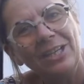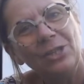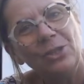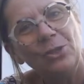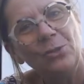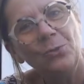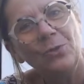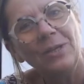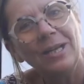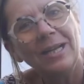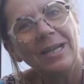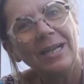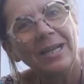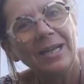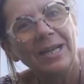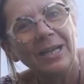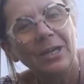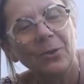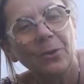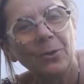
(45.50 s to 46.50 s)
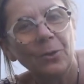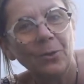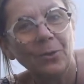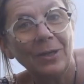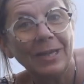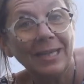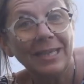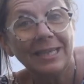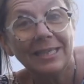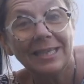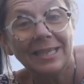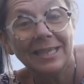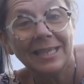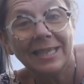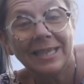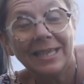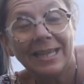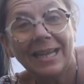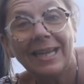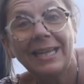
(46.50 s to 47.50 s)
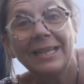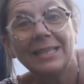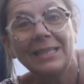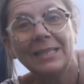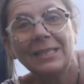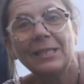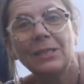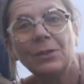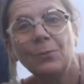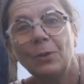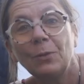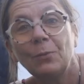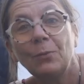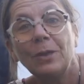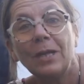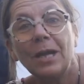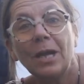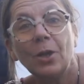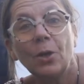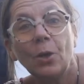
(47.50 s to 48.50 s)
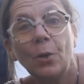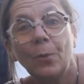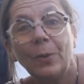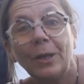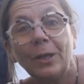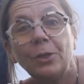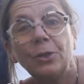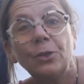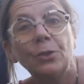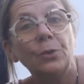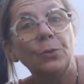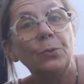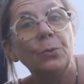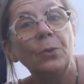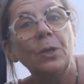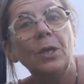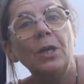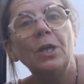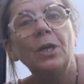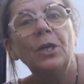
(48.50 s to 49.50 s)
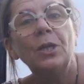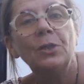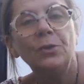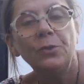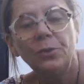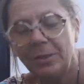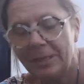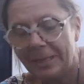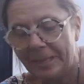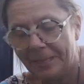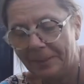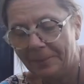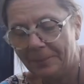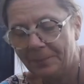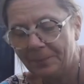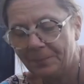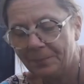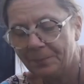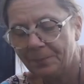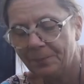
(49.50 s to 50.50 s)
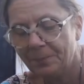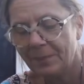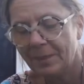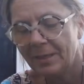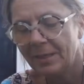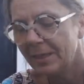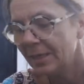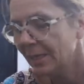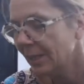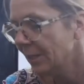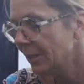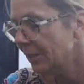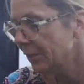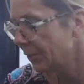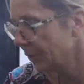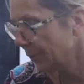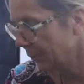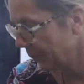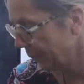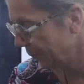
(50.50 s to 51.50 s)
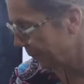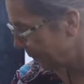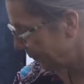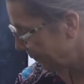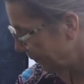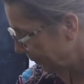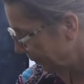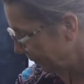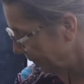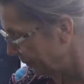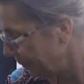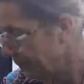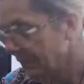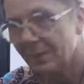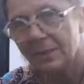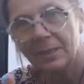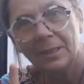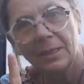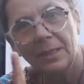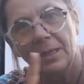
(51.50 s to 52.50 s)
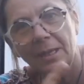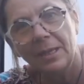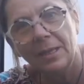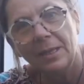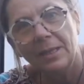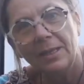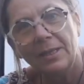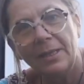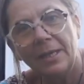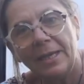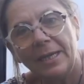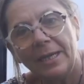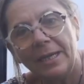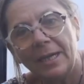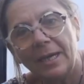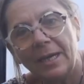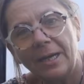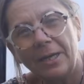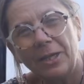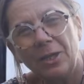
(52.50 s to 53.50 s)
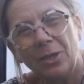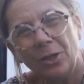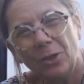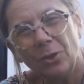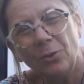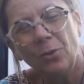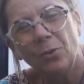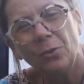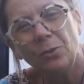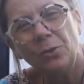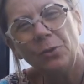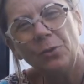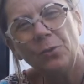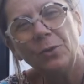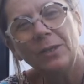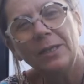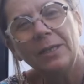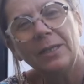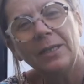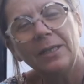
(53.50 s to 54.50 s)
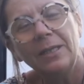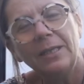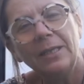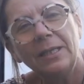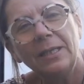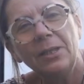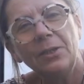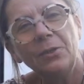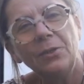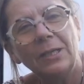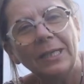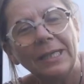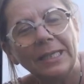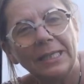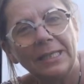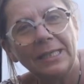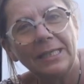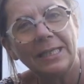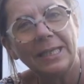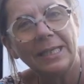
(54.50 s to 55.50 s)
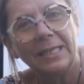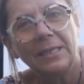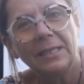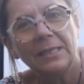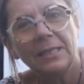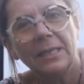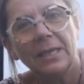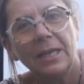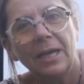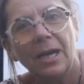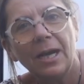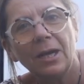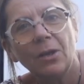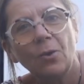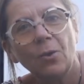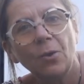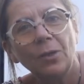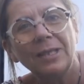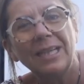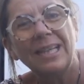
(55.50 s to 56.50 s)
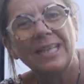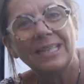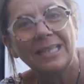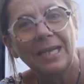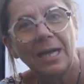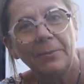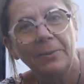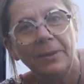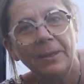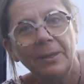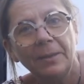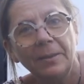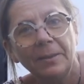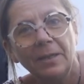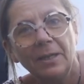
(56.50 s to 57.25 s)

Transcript: Yuca Croquettes, and this is what we are going to do today. So they are not called yucca in the United States, they are called Cassabe.